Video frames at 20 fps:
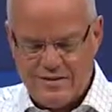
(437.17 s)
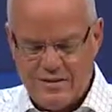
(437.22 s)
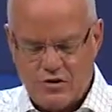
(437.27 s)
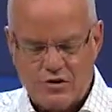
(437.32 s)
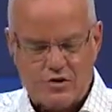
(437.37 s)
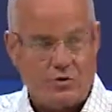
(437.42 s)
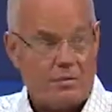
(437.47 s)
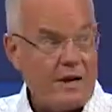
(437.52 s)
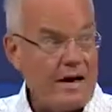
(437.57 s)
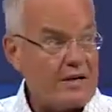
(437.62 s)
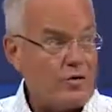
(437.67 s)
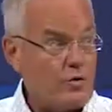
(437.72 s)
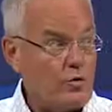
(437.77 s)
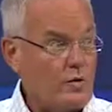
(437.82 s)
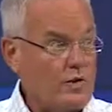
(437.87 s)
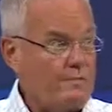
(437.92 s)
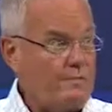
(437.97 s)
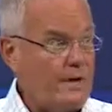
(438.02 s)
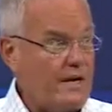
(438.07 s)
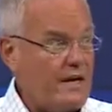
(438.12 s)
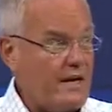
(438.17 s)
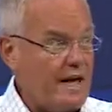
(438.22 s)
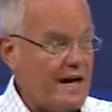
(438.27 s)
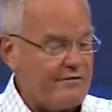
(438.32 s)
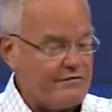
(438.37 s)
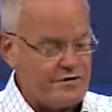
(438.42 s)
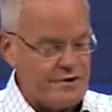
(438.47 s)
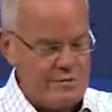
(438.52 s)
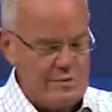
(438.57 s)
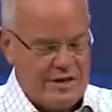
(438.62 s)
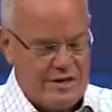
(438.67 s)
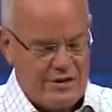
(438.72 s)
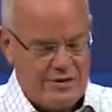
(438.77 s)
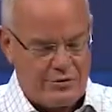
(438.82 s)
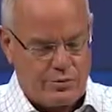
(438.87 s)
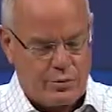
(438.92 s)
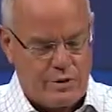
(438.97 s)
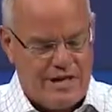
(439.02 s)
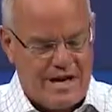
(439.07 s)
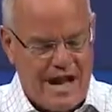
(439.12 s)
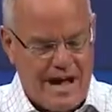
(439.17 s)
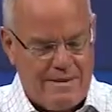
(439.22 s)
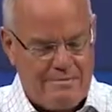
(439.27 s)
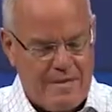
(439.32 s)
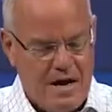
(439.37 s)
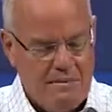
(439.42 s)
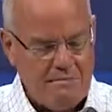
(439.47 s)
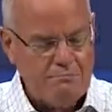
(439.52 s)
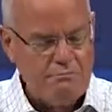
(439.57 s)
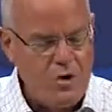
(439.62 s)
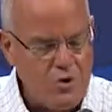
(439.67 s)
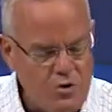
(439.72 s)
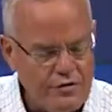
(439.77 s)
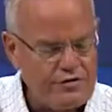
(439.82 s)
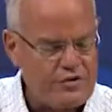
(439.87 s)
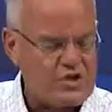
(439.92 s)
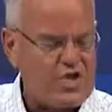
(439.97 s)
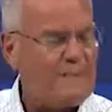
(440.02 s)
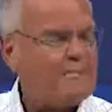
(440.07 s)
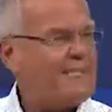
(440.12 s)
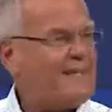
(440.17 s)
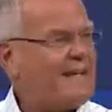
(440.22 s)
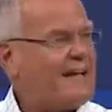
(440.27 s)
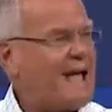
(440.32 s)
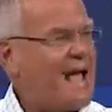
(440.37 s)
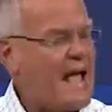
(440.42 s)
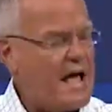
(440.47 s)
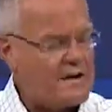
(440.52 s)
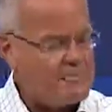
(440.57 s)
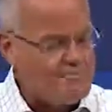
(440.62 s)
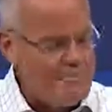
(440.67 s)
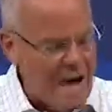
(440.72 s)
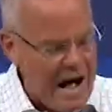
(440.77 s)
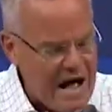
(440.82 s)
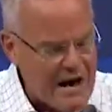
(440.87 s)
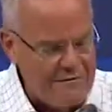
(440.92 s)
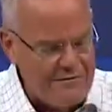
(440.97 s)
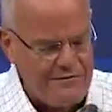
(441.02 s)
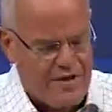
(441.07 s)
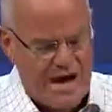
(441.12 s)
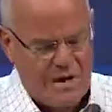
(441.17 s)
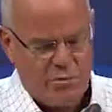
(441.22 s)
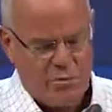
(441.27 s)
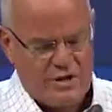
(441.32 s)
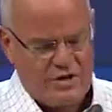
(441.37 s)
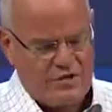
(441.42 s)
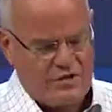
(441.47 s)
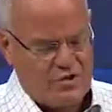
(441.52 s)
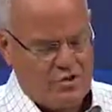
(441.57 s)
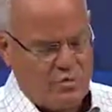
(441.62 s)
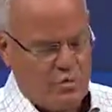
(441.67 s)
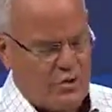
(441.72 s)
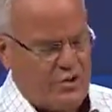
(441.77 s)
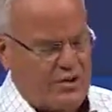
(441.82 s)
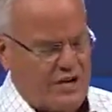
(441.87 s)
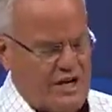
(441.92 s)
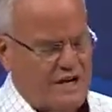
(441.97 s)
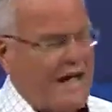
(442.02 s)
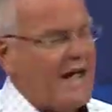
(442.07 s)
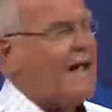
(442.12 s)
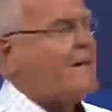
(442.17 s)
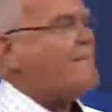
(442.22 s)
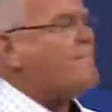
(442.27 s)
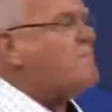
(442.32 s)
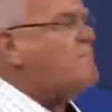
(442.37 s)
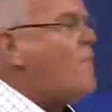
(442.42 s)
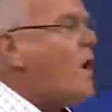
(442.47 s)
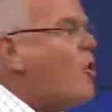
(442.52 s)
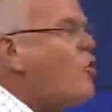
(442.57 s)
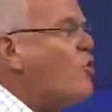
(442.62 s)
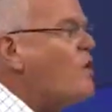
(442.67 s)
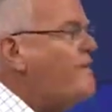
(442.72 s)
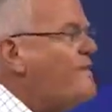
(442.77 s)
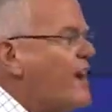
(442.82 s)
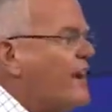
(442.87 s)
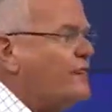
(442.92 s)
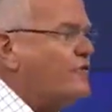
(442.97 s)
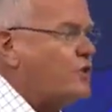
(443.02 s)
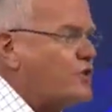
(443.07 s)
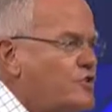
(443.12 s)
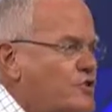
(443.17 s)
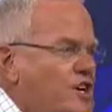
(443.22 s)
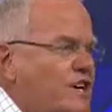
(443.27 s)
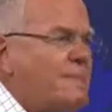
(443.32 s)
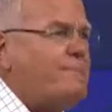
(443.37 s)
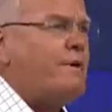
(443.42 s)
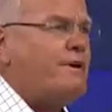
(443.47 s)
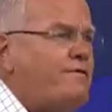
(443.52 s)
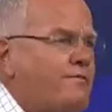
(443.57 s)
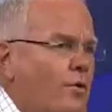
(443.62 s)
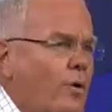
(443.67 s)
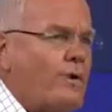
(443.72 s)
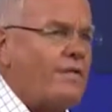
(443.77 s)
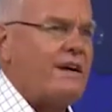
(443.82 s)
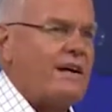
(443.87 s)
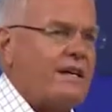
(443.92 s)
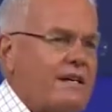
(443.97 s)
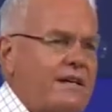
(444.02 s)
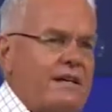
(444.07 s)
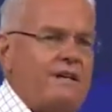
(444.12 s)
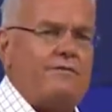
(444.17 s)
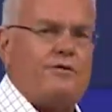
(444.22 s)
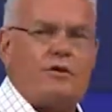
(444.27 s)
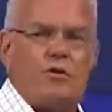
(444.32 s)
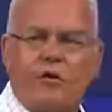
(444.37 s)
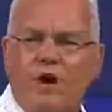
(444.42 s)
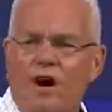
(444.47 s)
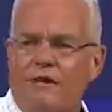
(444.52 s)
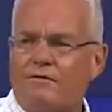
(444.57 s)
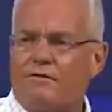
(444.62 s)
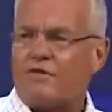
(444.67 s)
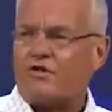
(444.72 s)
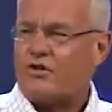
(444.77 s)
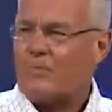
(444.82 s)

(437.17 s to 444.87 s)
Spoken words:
So Michael, repeat after me, 3M, move something ahead, modify what isn't working, motivate the team before they leave your office.